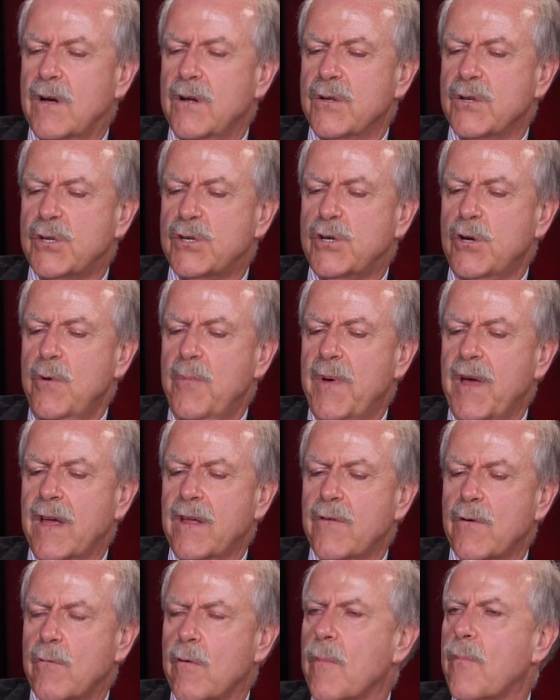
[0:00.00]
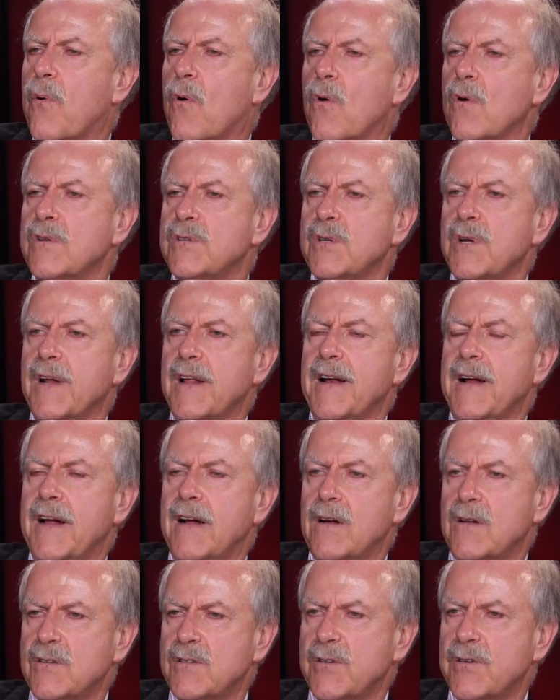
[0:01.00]
consuming the reports and
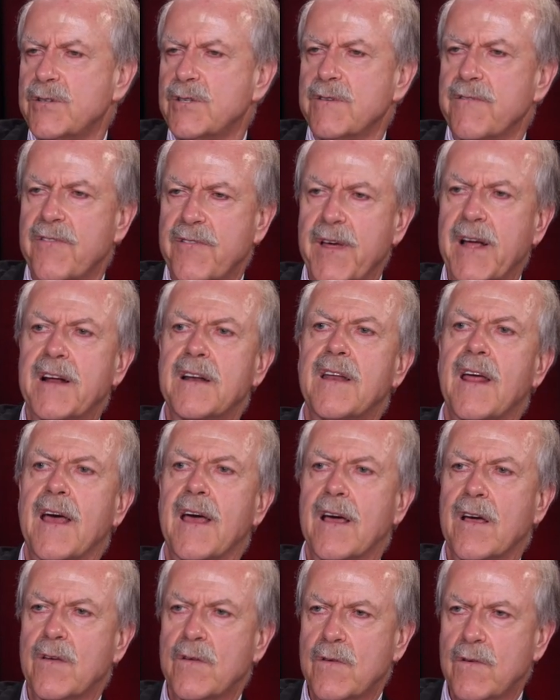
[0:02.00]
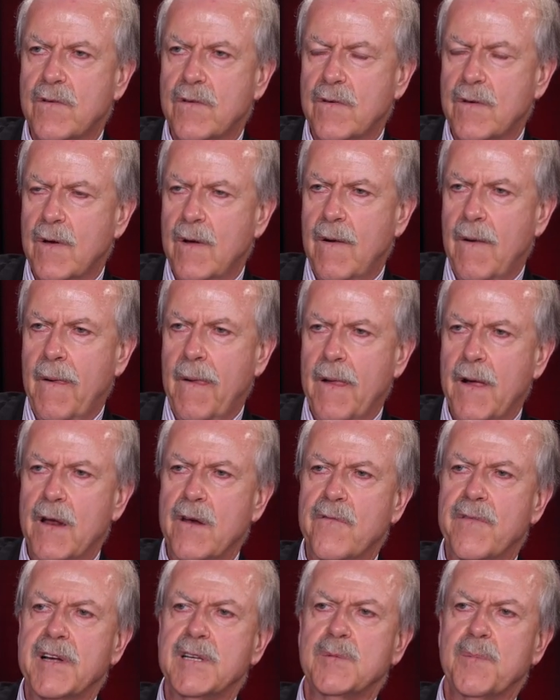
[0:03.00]
analysis of think tanks,
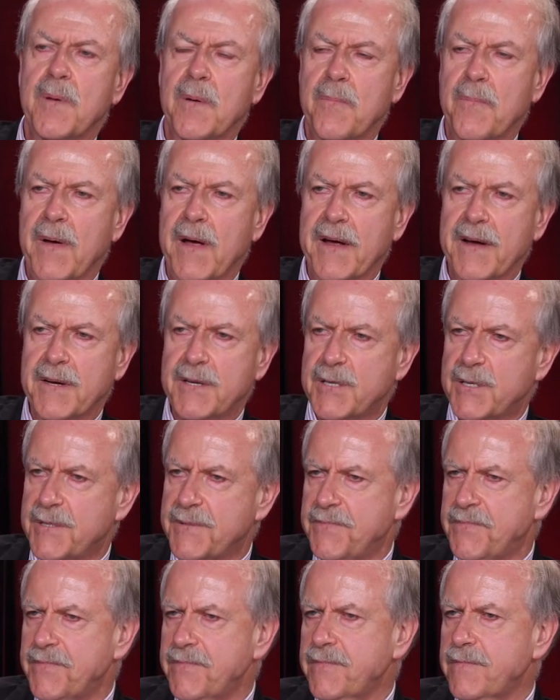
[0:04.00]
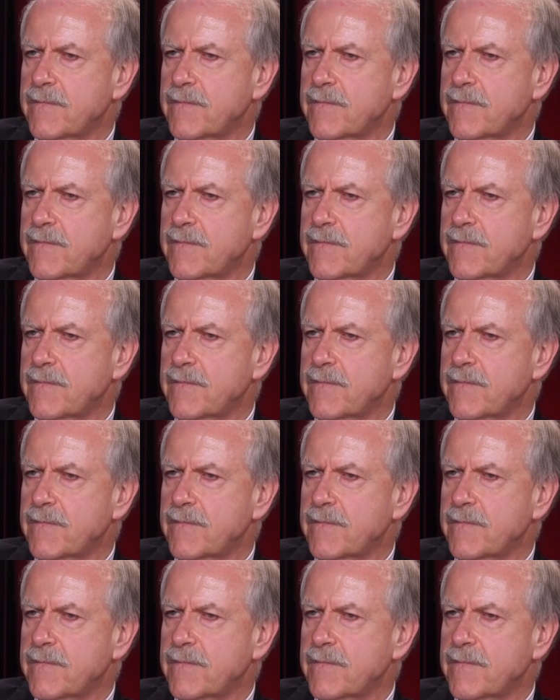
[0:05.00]
investment banks,